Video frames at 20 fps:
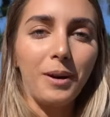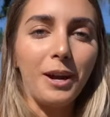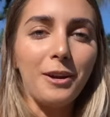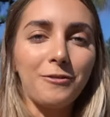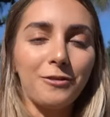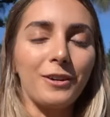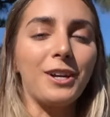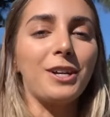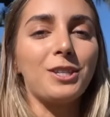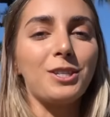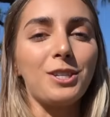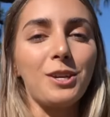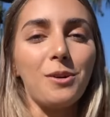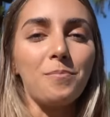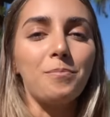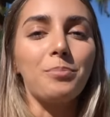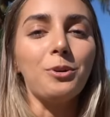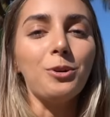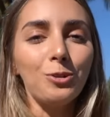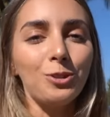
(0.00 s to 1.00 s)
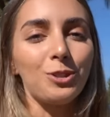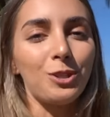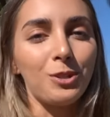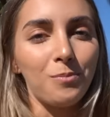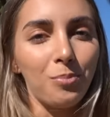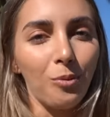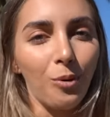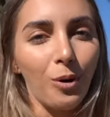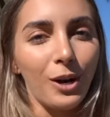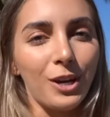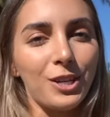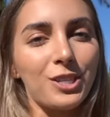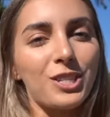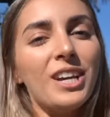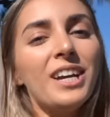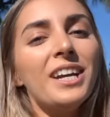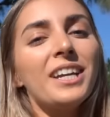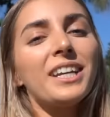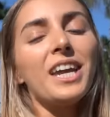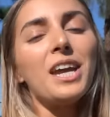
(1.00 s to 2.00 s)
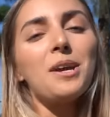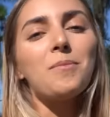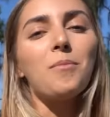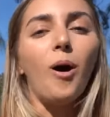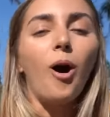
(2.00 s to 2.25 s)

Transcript: my friends Boosted Boys came